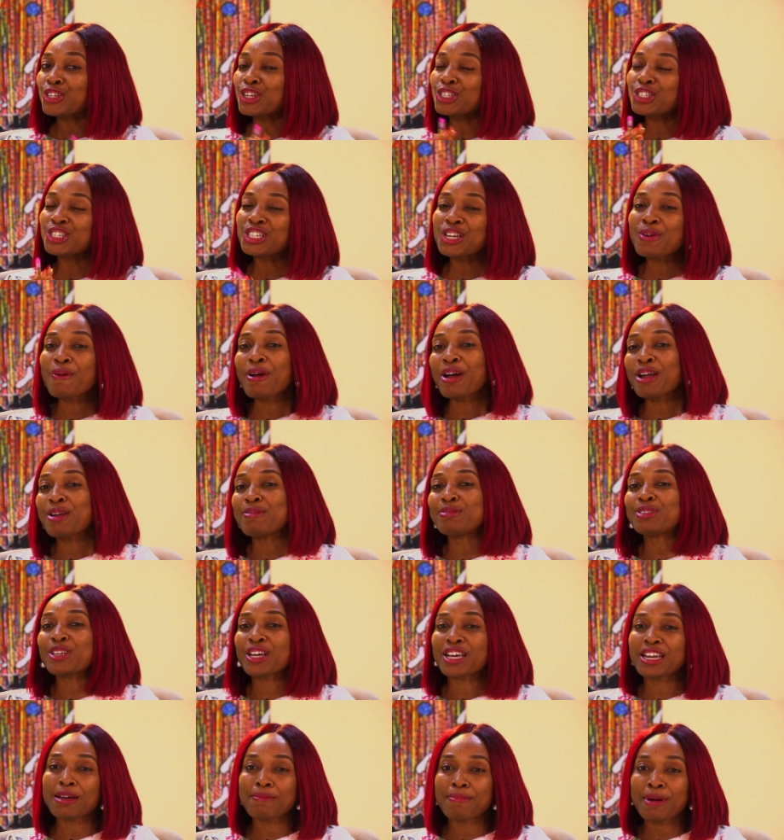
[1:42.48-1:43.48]
So today we're going to
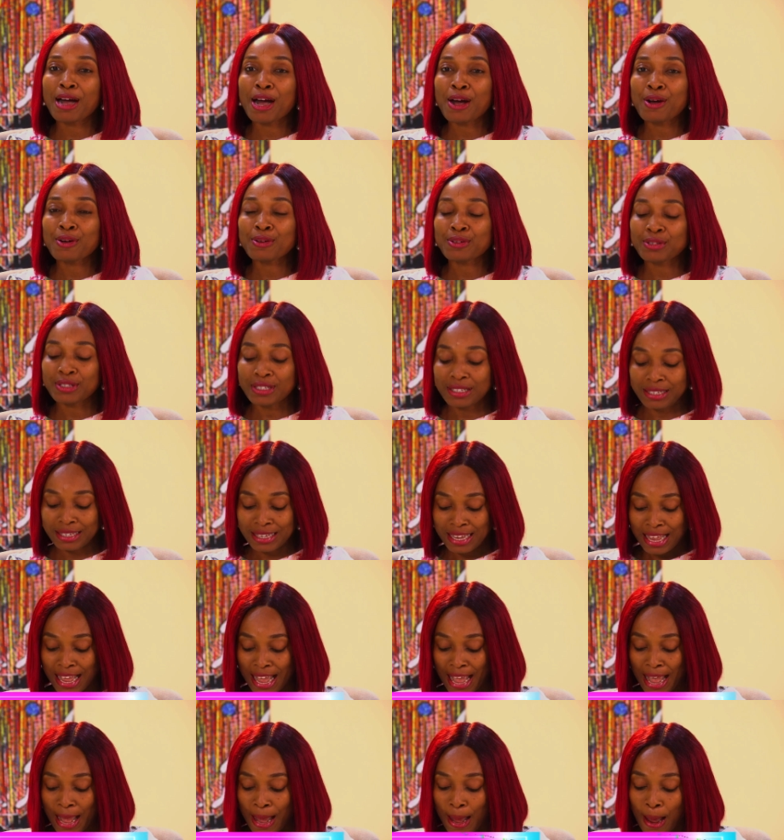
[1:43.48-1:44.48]
be talking about
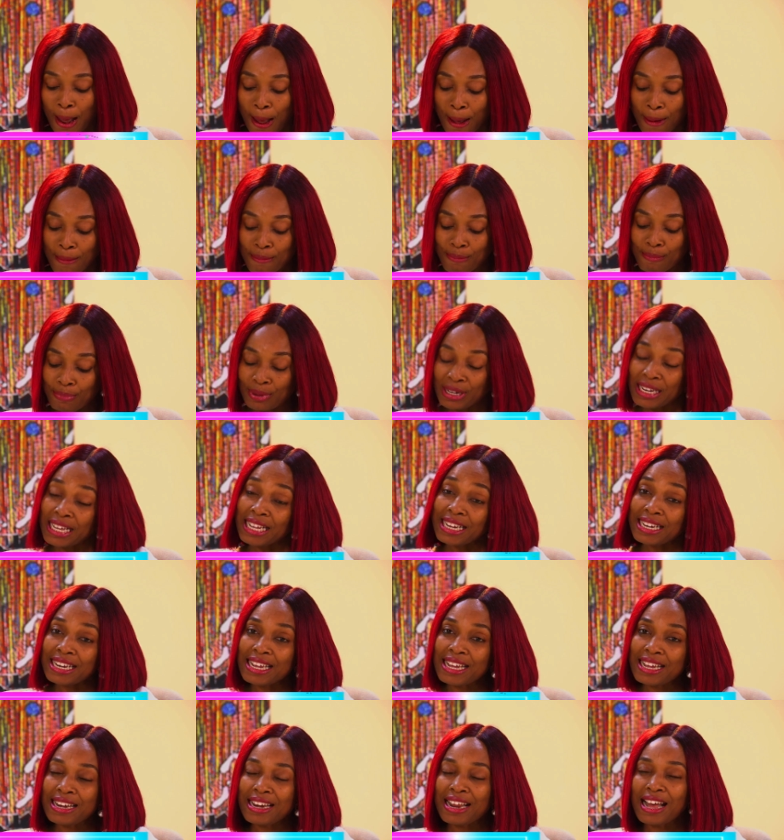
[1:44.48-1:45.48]

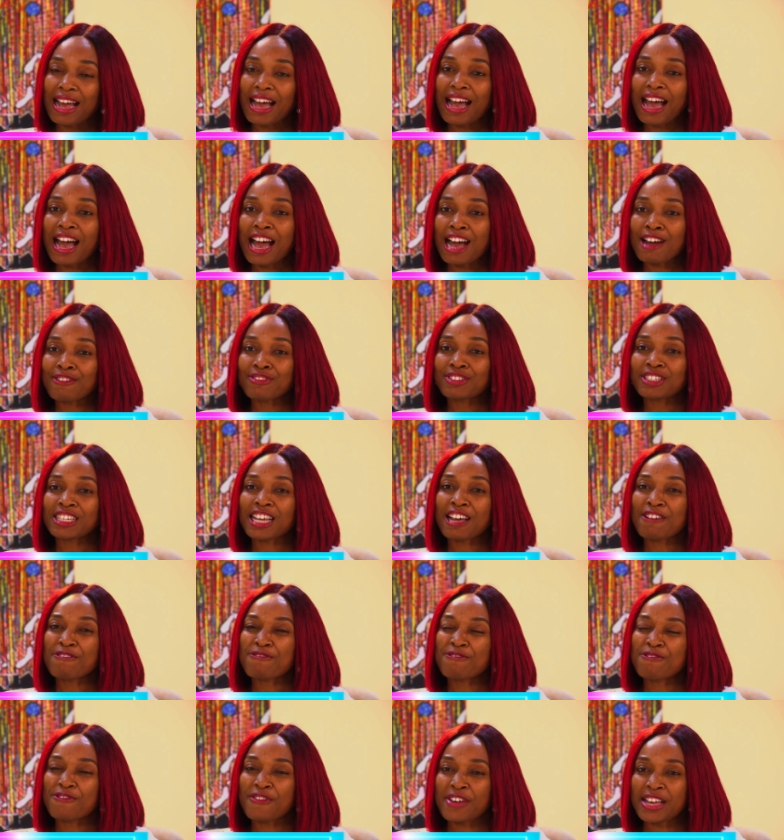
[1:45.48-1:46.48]
bleeding
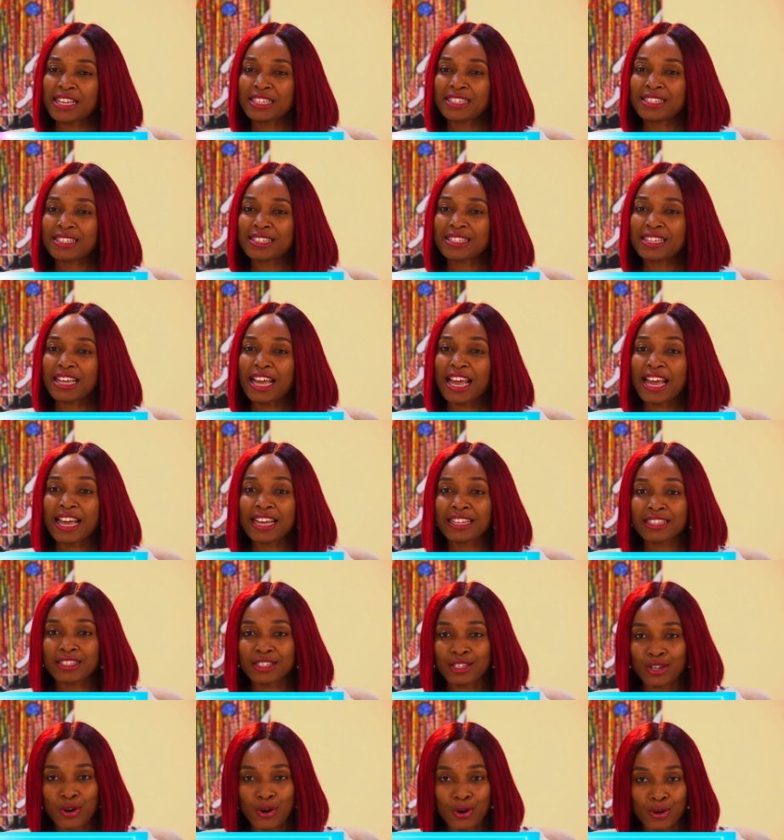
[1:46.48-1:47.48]
after first
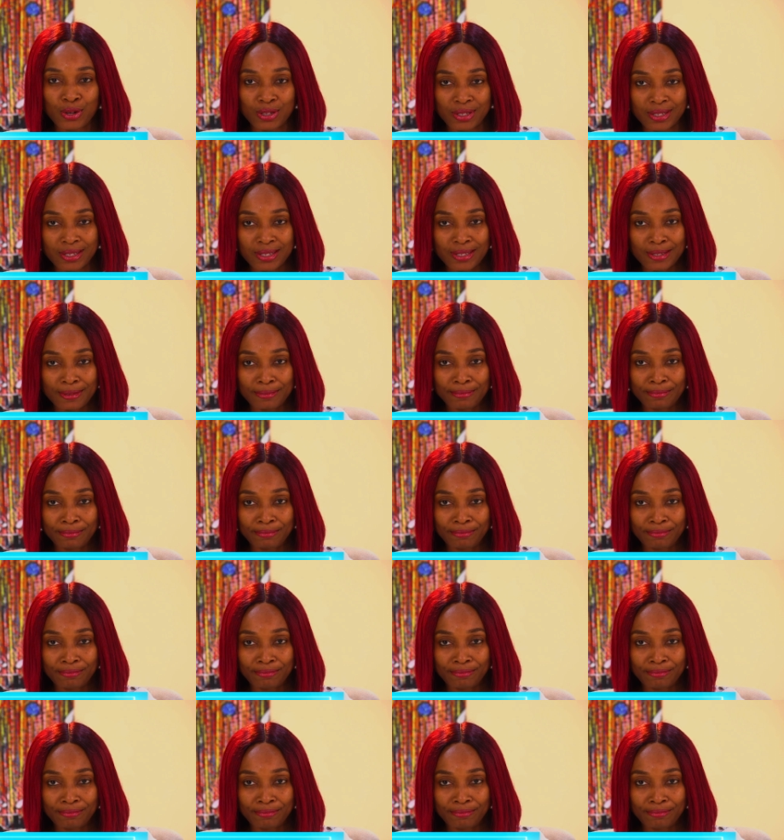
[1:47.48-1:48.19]
intercourse.